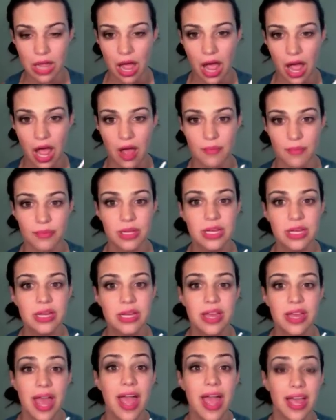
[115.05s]

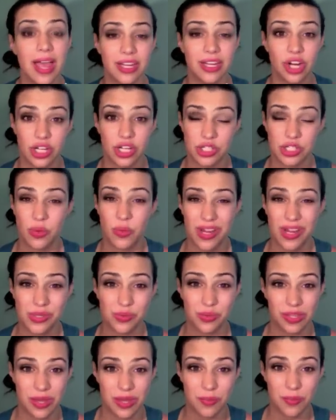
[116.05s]
And also why
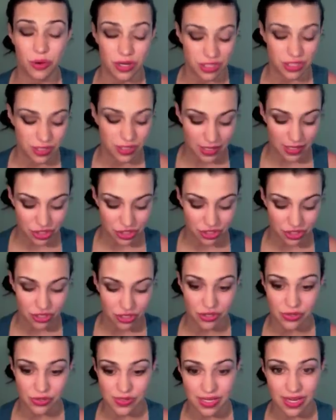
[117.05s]
it's really important to make sure
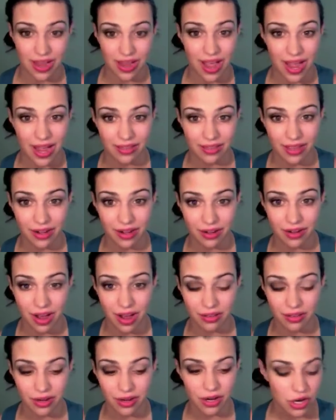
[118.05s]
you're using a highlighter
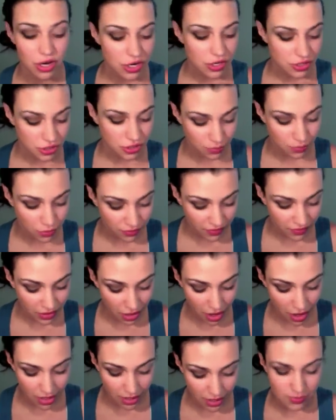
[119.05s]
color. So
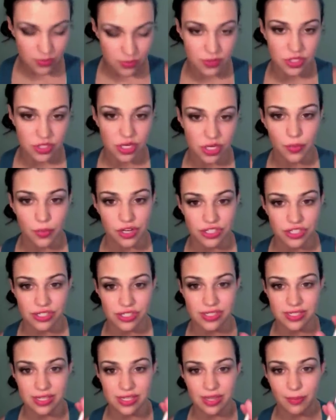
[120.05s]
moving on, I'm switching
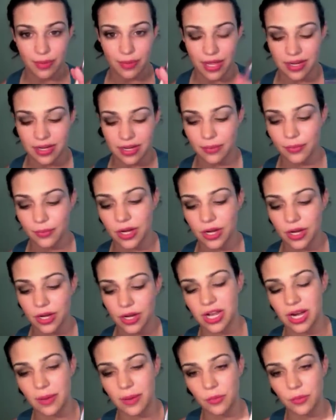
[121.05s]
brushes to the blending brush, and